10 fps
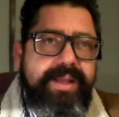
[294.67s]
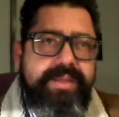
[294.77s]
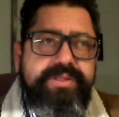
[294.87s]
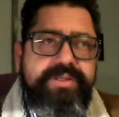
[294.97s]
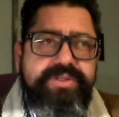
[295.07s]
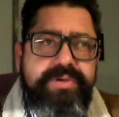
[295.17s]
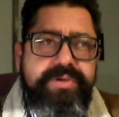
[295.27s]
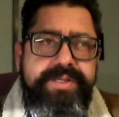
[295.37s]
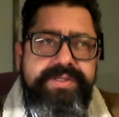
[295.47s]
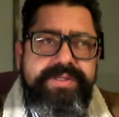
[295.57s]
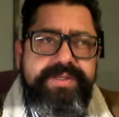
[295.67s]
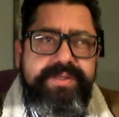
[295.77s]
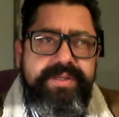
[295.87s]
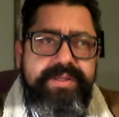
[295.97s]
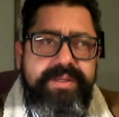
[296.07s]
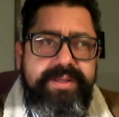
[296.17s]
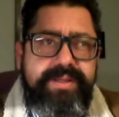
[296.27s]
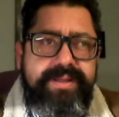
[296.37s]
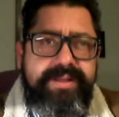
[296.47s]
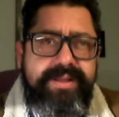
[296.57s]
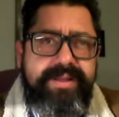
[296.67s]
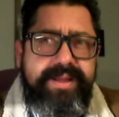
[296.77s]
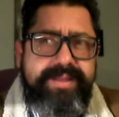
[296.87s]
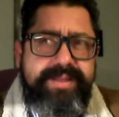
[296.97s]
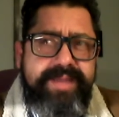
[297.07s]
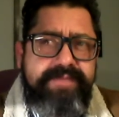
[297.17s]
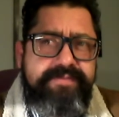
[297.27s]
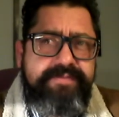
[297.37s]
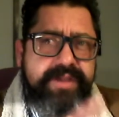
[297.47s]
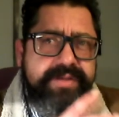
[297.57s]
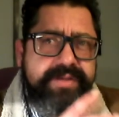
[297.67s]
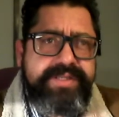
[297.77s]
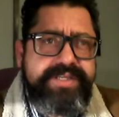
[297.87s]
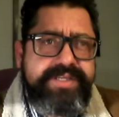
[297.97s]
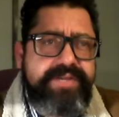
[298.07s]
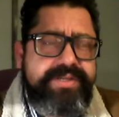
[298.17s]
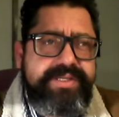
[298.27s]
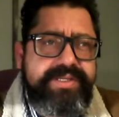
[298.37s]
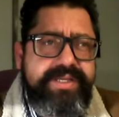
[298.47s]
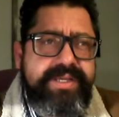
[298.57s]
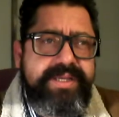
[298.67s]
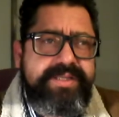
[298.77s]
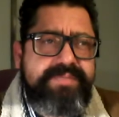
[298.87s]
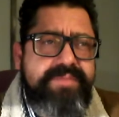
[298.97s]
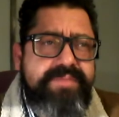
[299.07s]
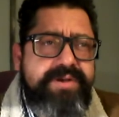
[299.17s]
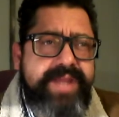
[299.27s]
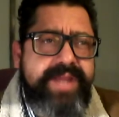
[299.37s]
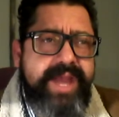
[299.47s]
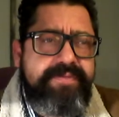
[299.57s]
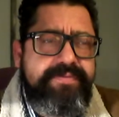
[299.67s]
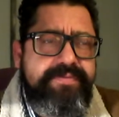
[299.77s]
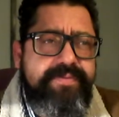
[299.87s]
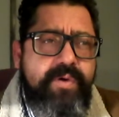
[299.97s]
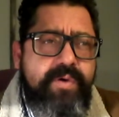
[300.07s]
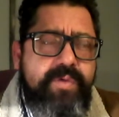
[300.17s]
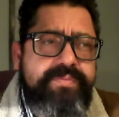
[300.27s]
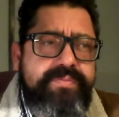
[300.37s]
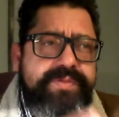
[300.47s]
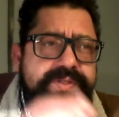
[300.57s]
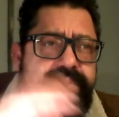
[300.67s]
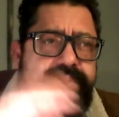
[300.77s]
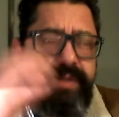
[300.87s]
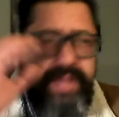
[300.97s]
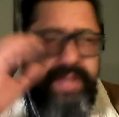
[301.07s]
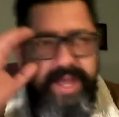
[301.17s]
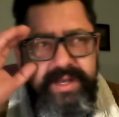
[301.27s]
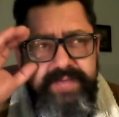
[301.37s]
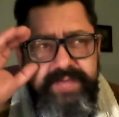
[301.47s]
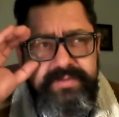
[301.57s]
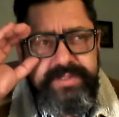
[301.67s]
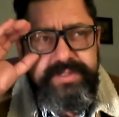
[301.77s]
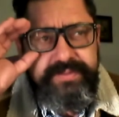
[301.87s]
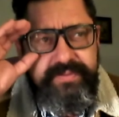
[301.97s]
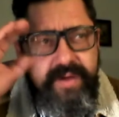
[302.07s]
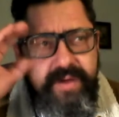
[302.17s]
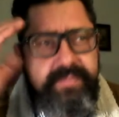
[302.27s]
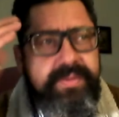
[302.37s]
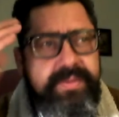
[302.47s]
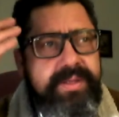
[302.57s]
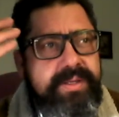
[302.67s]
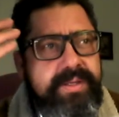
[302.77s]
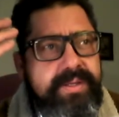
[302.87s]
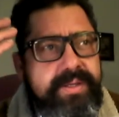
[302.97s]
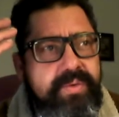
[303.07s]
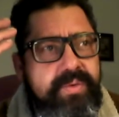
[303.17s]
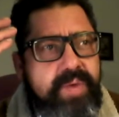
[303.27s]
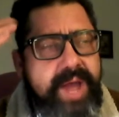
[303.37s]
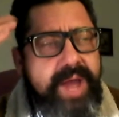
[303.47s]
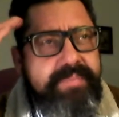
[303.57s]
And those stories I take very seriously in its myriad of forms and levels, from what I